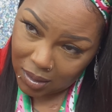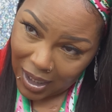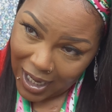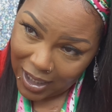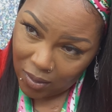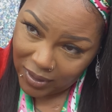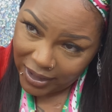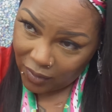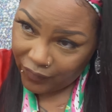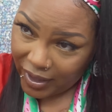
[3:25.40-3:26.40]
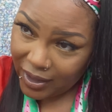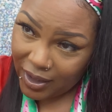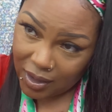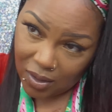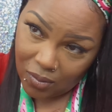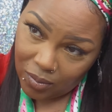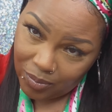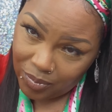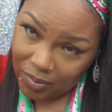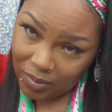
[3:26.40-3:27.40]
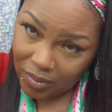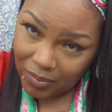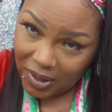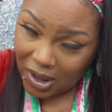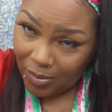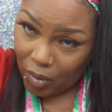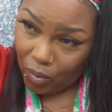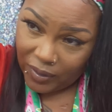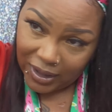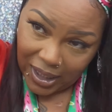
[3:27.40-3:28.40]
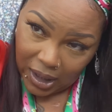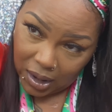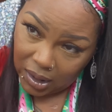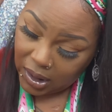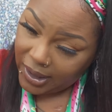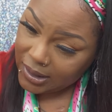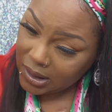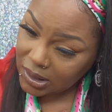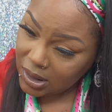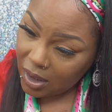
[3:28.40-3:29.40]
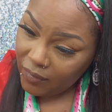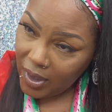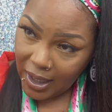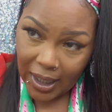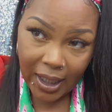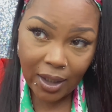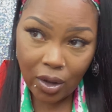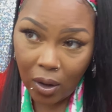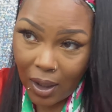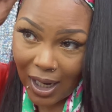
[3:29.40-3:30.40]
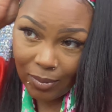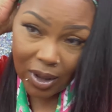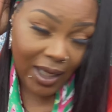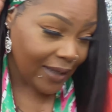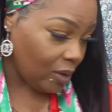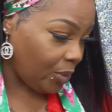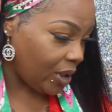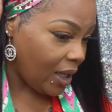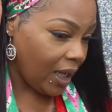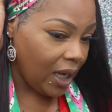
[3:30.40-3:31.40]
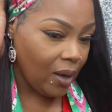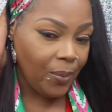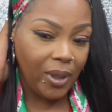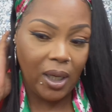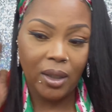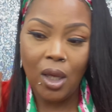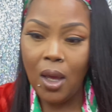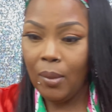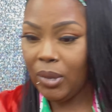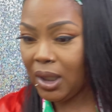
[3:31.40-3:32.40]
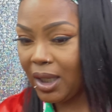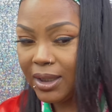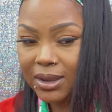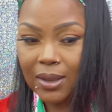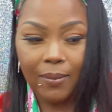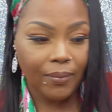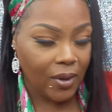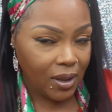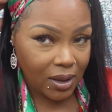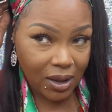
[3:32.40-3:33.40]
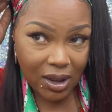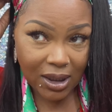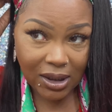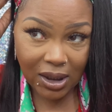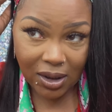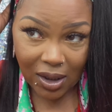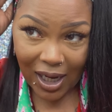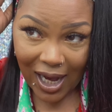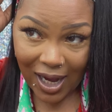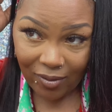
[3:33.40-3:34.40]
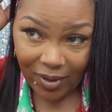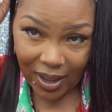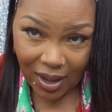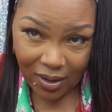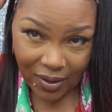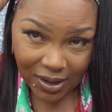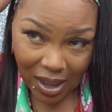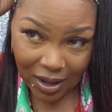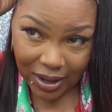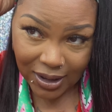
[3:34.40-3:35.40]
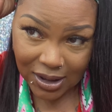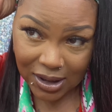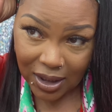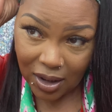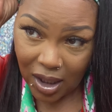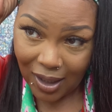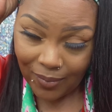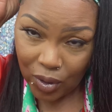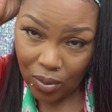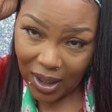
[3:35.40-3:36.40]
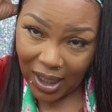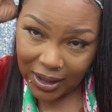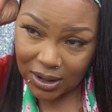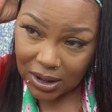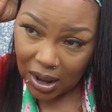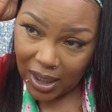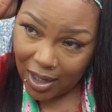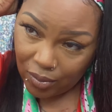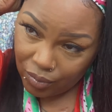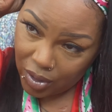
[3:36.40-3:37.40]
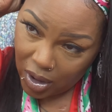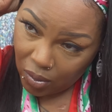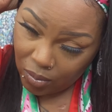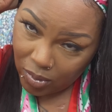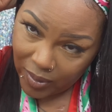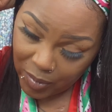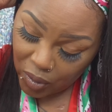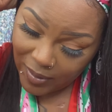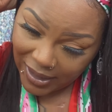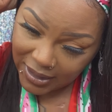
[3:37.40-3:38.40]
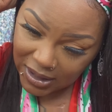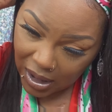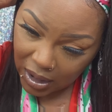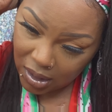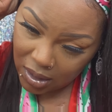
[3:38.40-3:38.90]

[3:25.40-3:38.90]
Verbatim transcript: I don't like the fact that it don't be coming with like lace and stuff. And y'all, I'm going to have to put a hairpin because this right here is kind of like sitting up. You can't see it. I don't know. Wait a minute. Hold on. I can tuck.